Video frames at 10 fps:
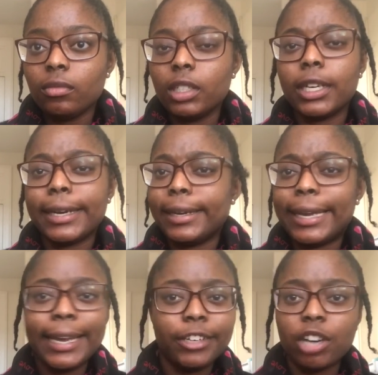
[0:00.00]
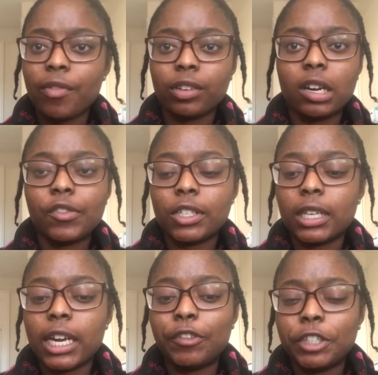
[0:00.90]
again, graphic novels.
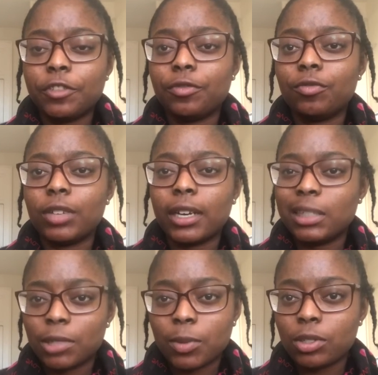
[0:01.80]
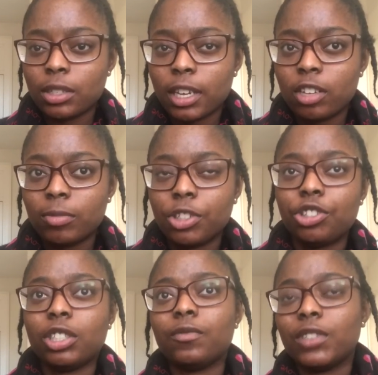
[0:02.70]
I have heard audiobooks supposed to help because
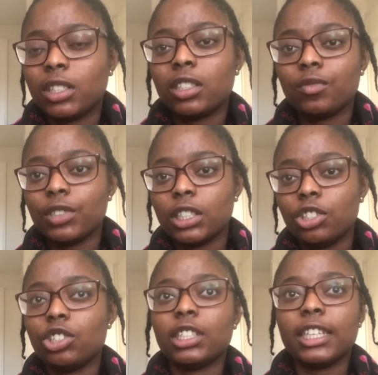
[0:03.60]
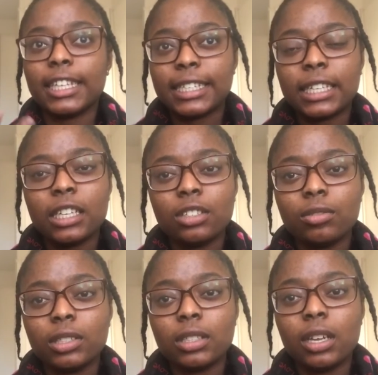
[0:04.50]
you're not physically reading, you're just listening
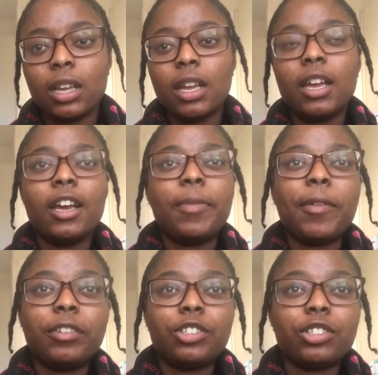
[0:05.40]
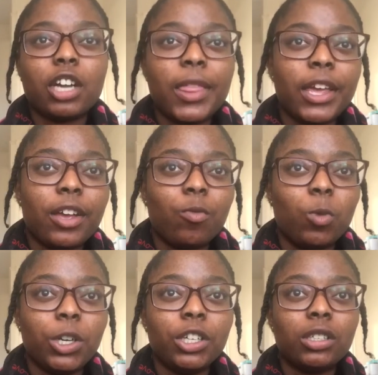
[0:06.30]
to it. I'm not really sure how that
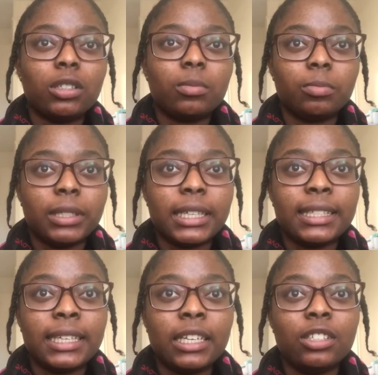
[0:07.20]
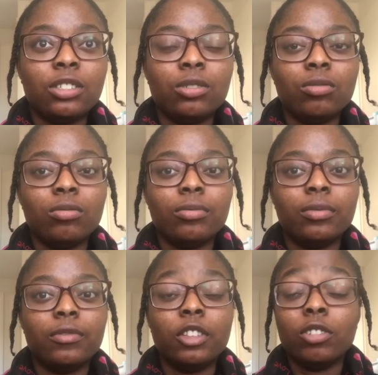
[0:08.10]
works because I tend to
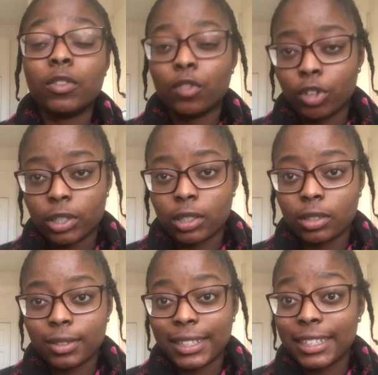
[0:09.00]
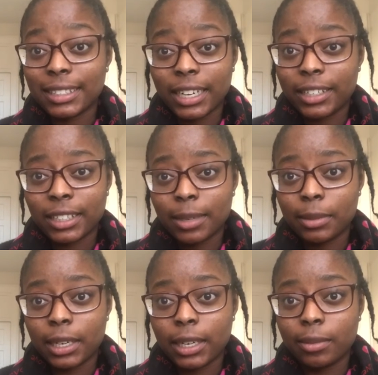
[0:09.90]
lose focus the entire time
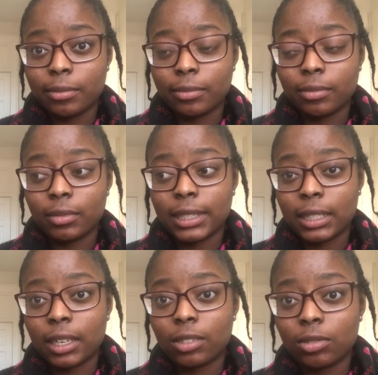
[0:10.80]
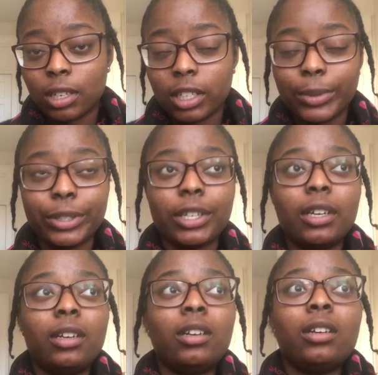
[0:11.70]
that I'm listening to an audiobook.
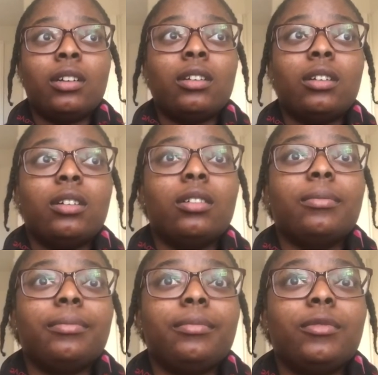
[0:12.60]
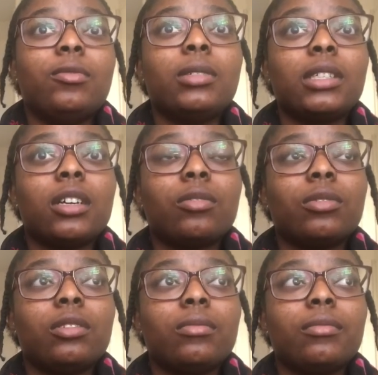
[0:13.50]
What was the other one?